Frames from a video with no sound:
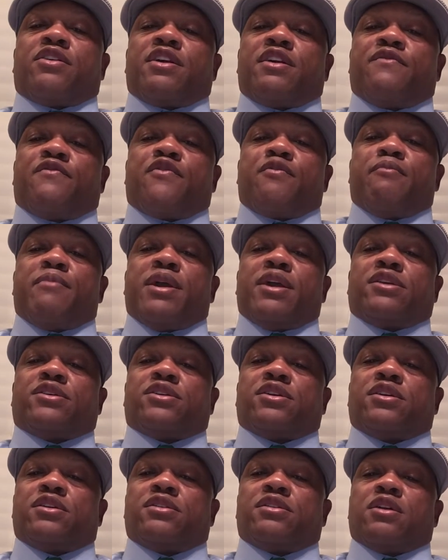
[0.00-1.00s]

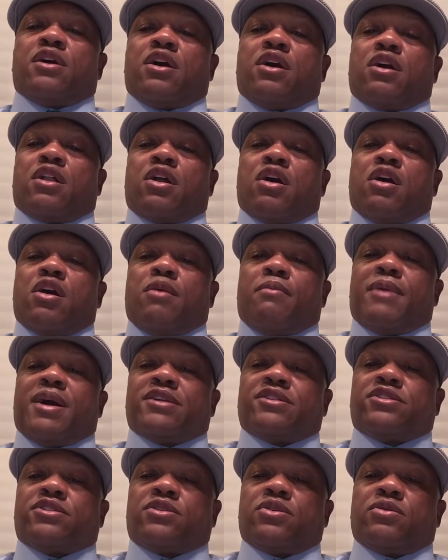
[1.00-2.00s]
information on all my
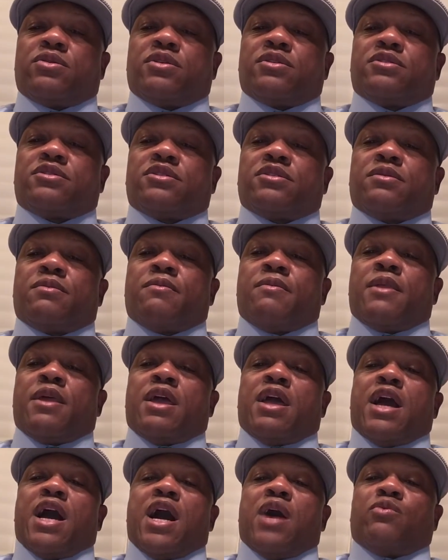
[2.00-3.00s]
students,
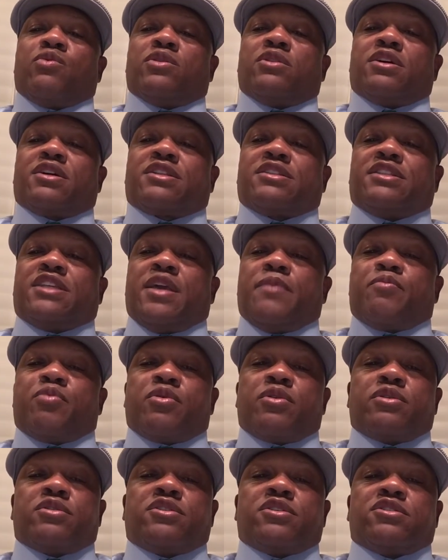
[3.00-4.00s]
I will look deeper
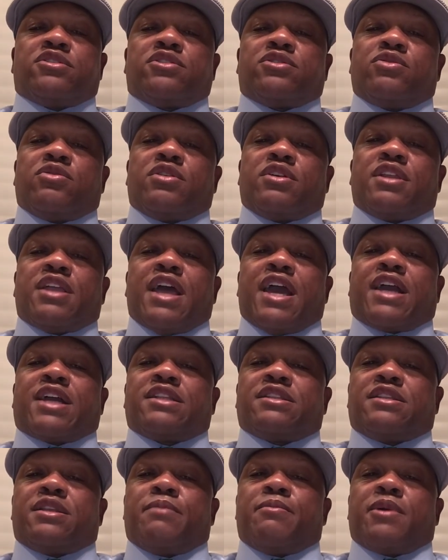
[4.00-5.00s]
into student
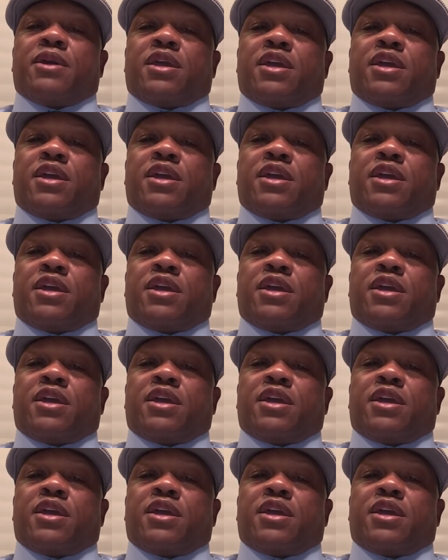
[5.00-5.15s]
academic